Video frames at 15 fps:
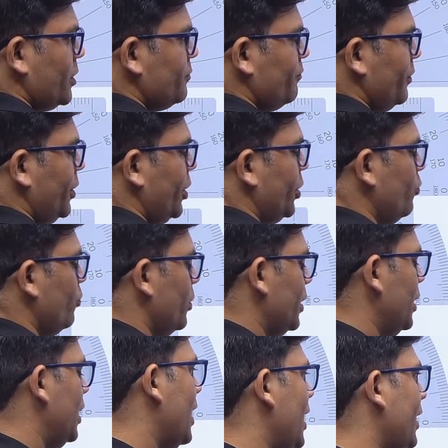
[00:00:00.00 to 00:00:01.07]
drew a
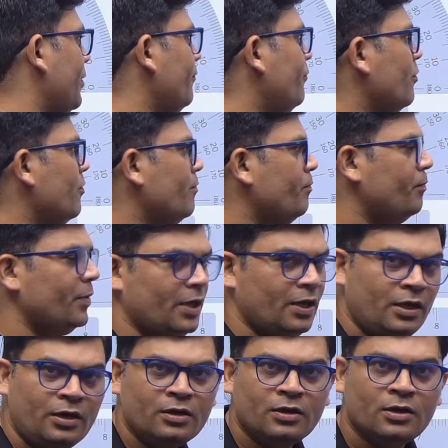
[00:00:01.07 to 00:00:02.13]
line from
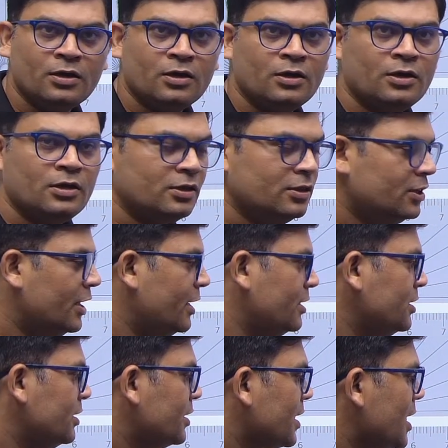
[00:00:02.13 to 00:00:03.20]
P, that is a
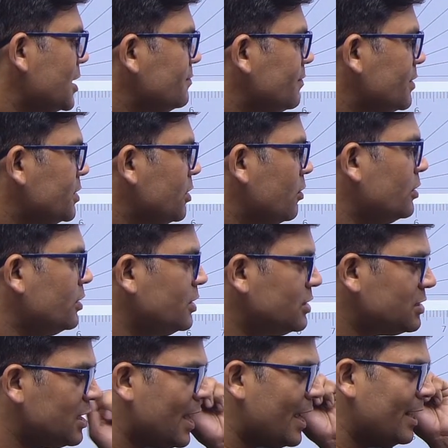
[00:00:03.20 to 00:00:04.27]
transversal on this
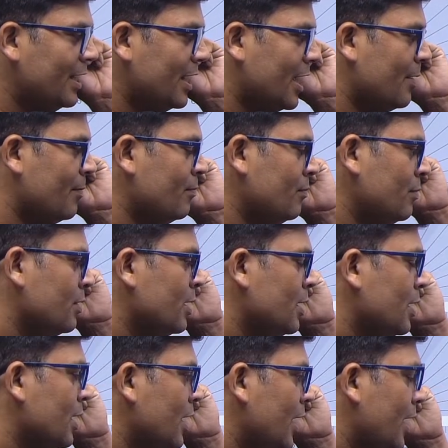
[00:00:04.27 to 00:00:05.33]
line M,
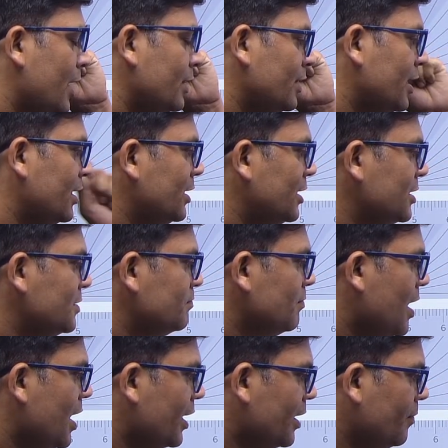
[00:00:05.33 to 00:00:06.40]
and then this
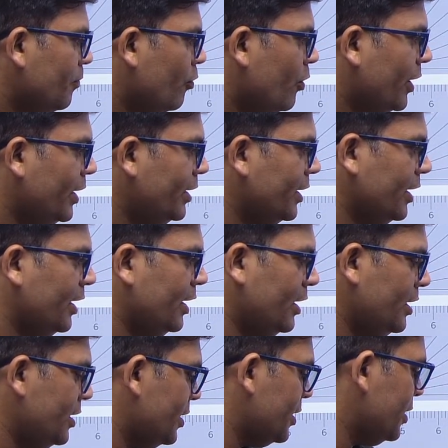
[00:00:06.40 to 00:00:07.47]
mark a point A
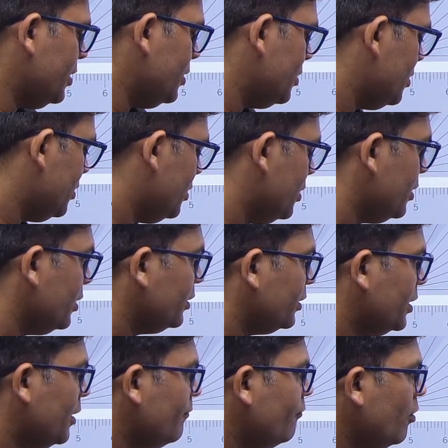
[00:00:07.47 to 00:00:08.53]
here.
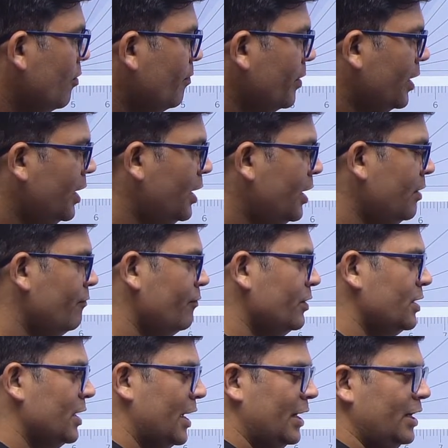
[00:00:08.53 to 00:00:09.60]
Then from A, with
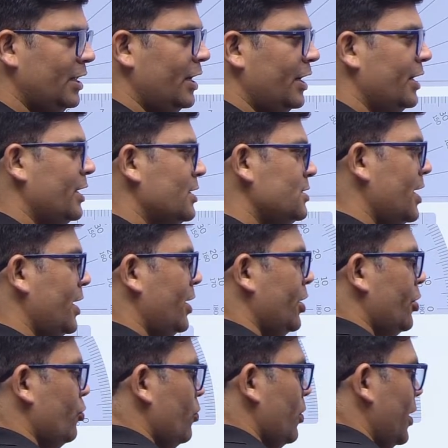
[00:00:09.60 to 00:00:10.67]
any radius I
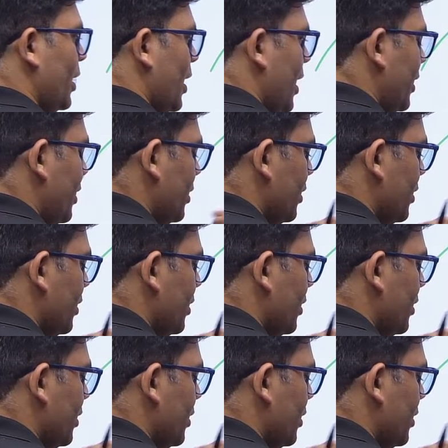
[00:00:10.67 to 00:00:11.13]
drew an arc.